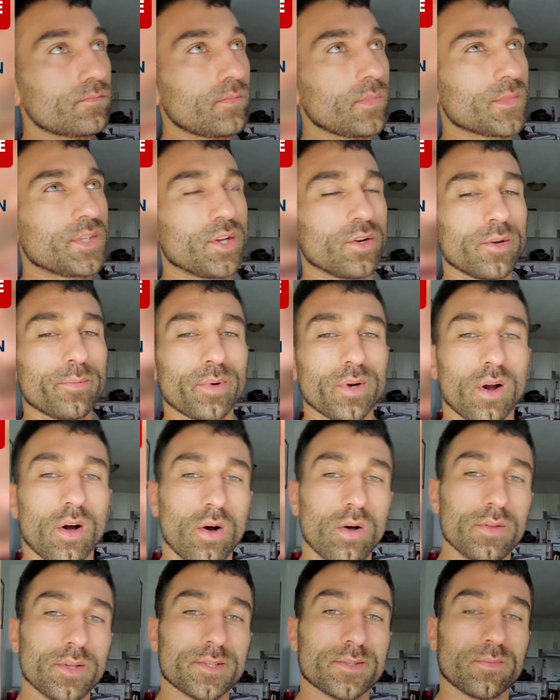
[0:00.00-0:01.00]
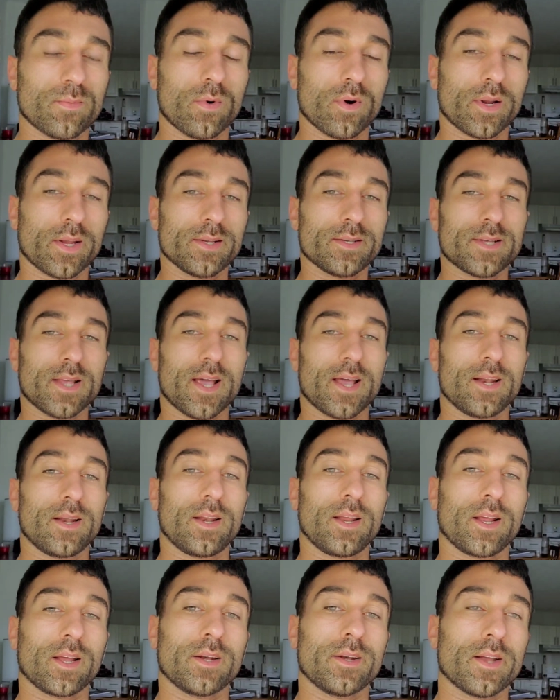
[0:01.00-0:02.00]
you put all this work into
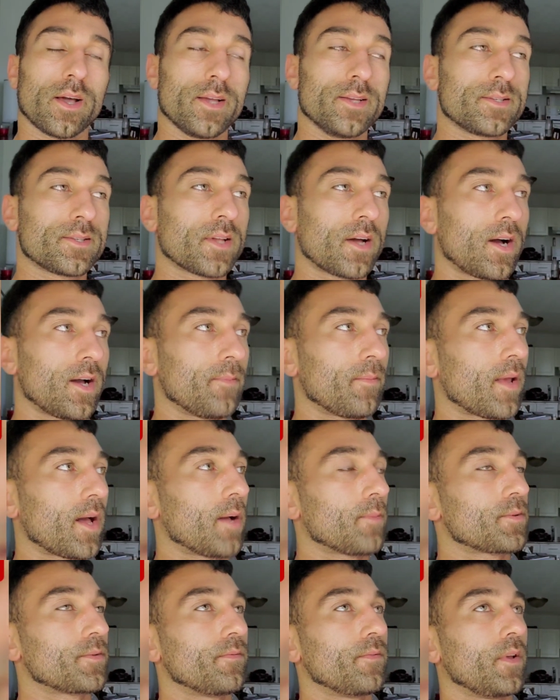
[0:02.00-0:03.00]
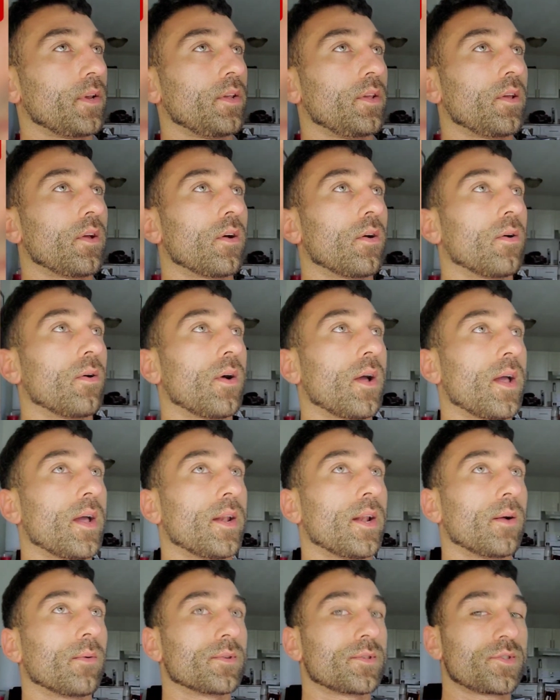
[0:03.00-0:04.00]
editing a nice time-lapse video,
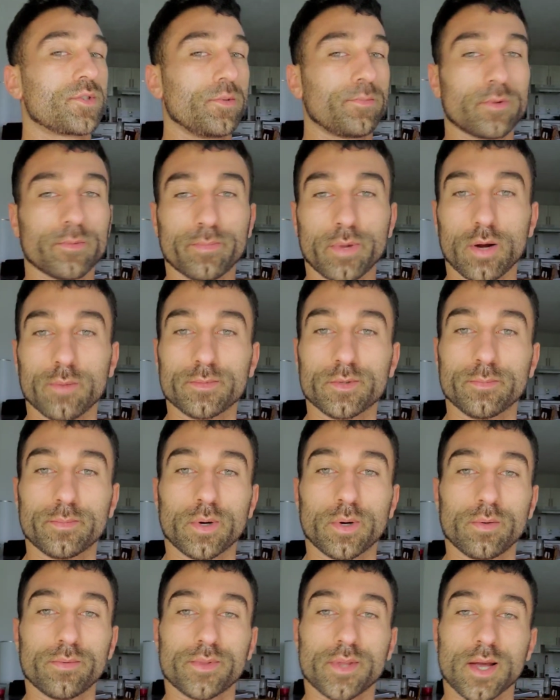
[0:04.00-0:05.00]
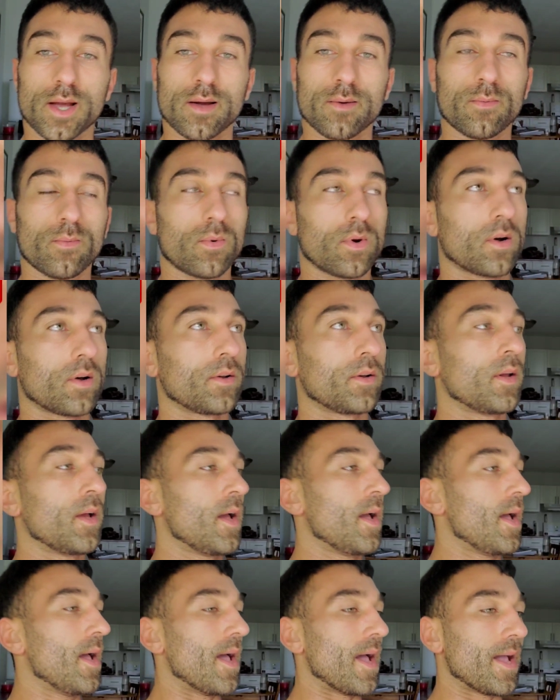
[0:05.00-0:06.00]
and I was super pumped about that one.
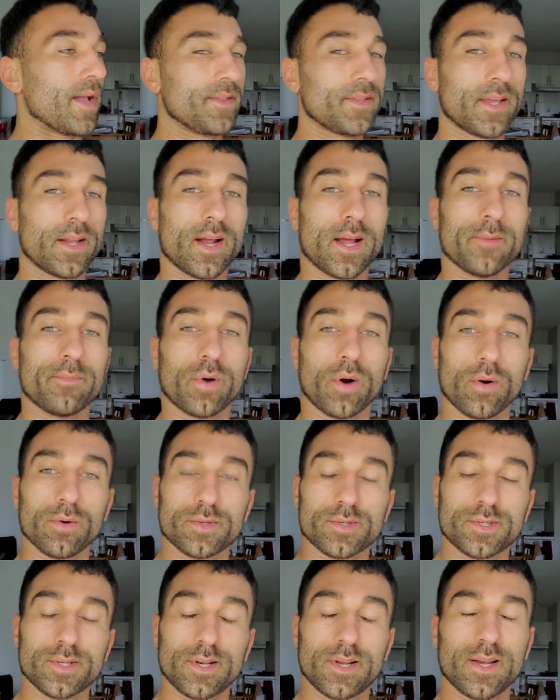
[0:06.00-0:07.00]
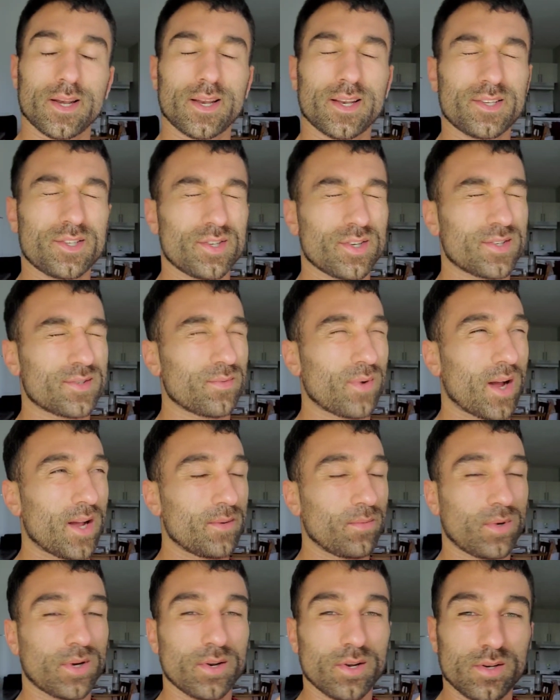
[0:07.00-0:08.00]
And then I posted it, and I
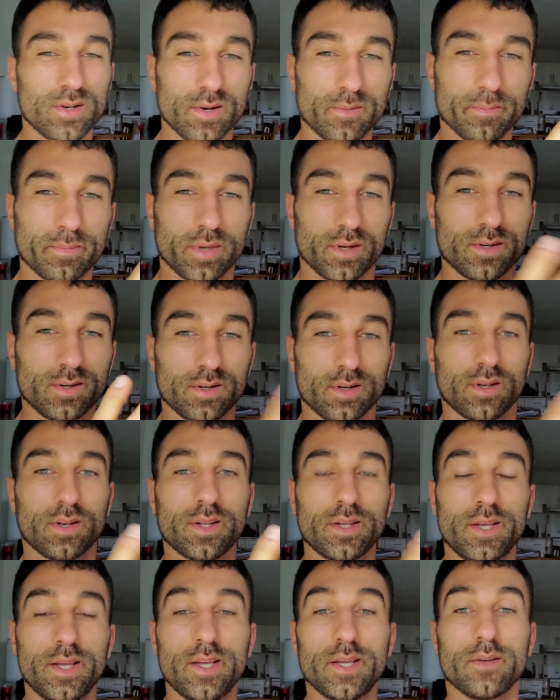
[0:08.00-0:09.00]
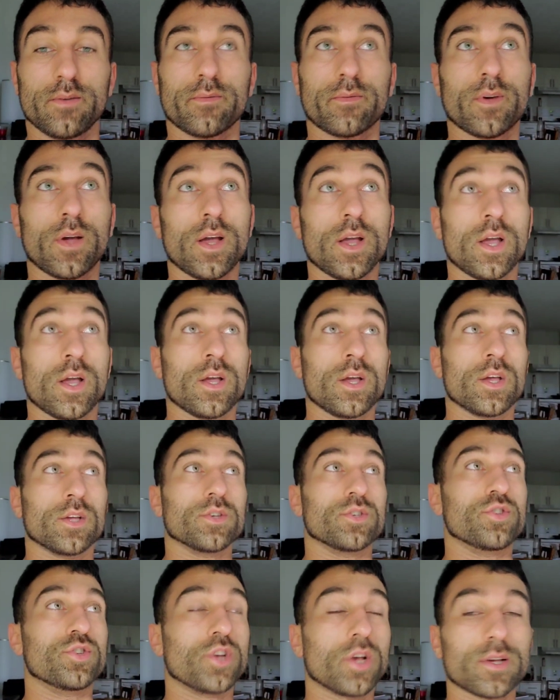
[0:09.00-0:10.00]
couldn't believe
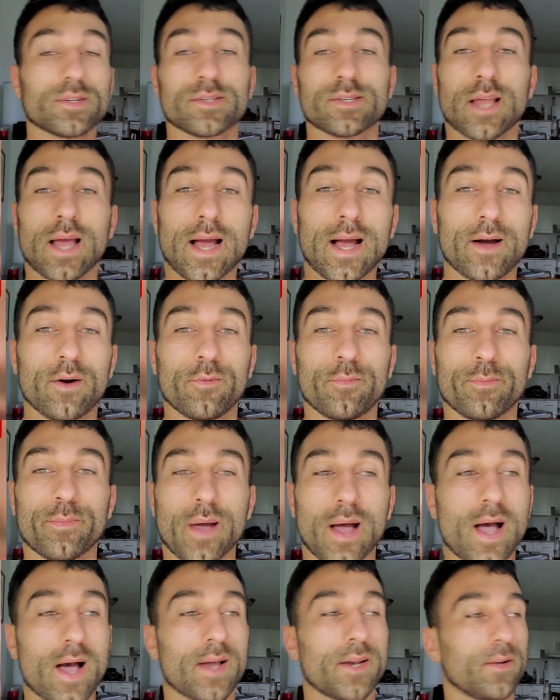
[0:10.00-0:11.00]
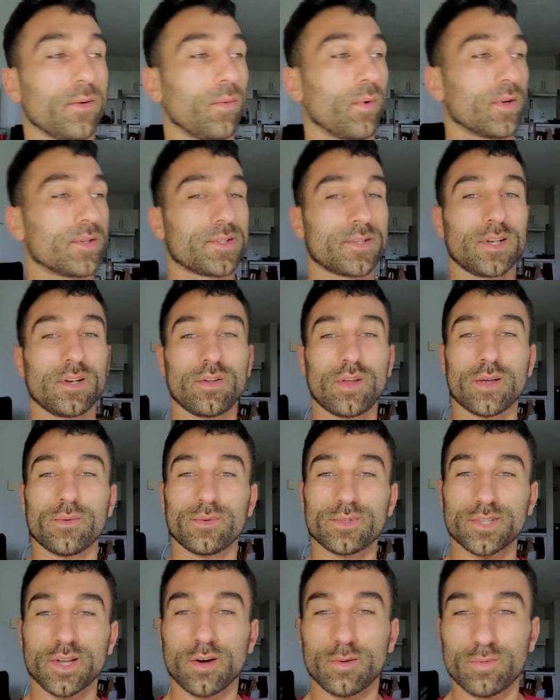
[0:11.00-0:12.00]
just how bad it was. It
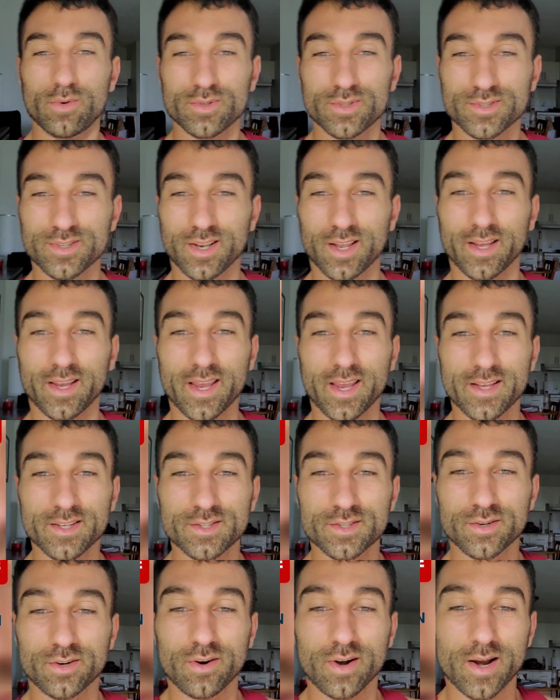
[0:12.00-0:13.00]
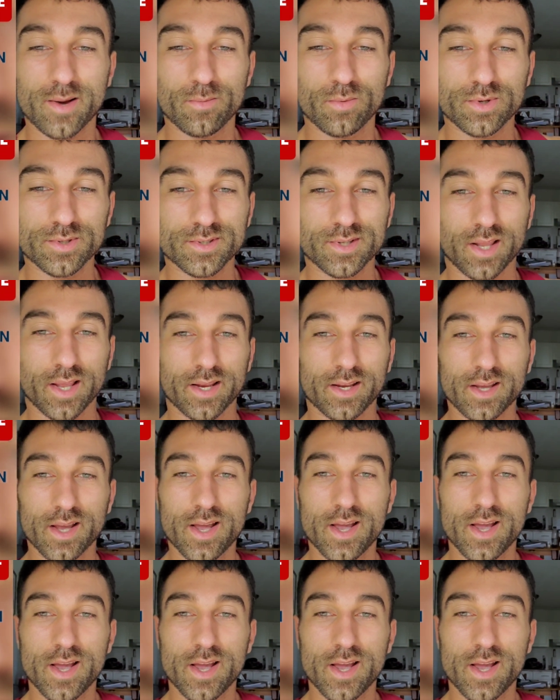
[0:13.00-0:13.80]
was almost like Instagram was like